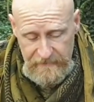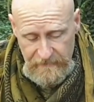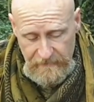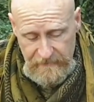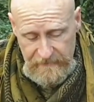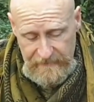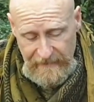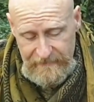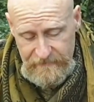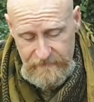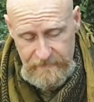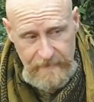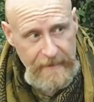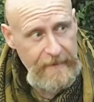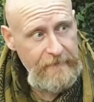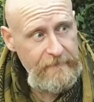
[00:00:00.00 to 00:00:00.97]
So that's
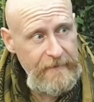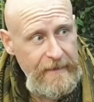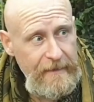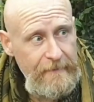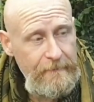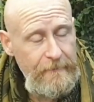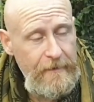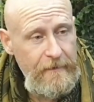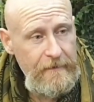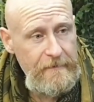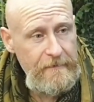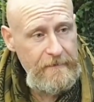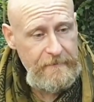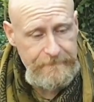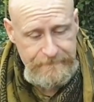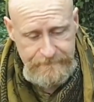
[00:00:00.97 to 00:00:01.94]
really, really
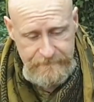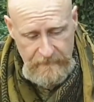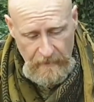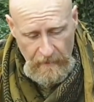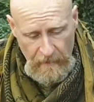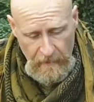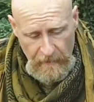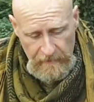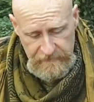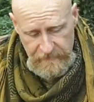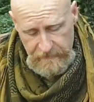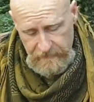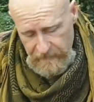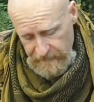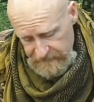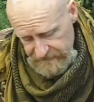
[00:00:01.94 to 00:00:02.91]
important. So
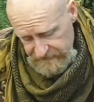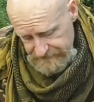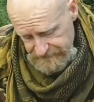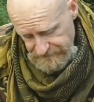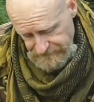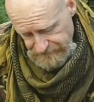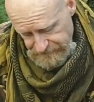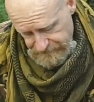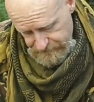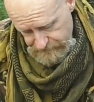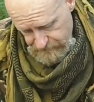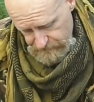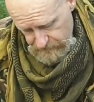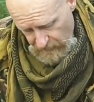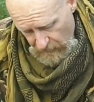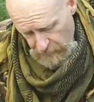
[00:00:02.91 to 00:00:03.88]
guys,
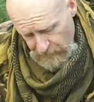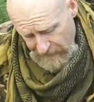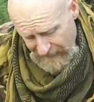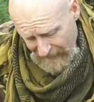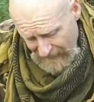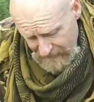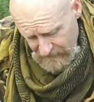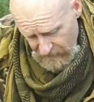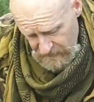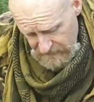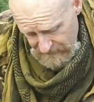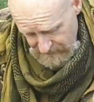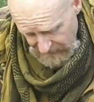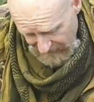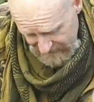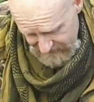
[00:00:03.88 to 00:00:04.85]
we are going to be
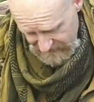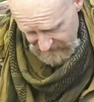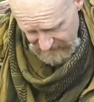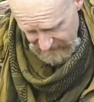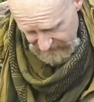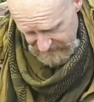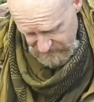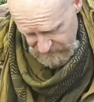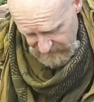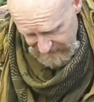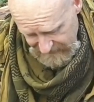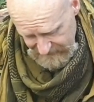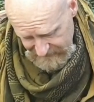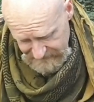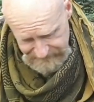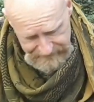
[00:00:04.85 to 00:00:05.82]
back to you next
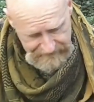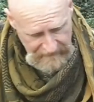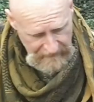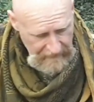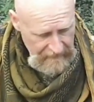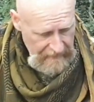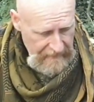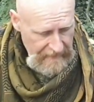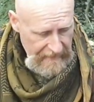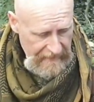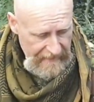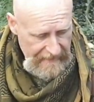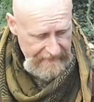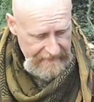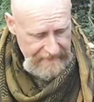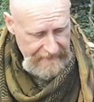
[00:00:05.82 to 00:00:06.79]
week,
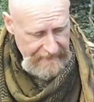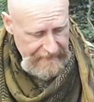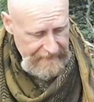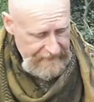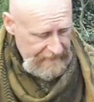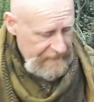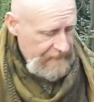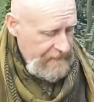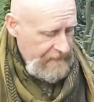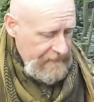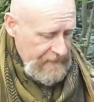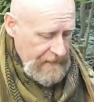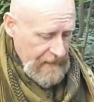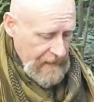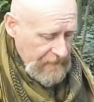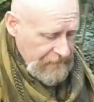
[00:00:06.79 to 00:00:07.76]
and
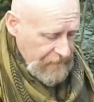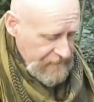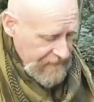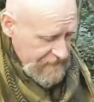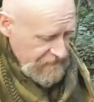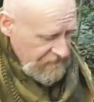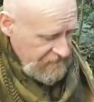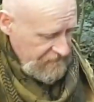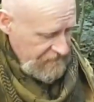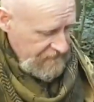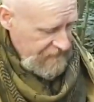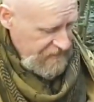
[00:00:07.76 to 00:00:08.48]
if you're interested in the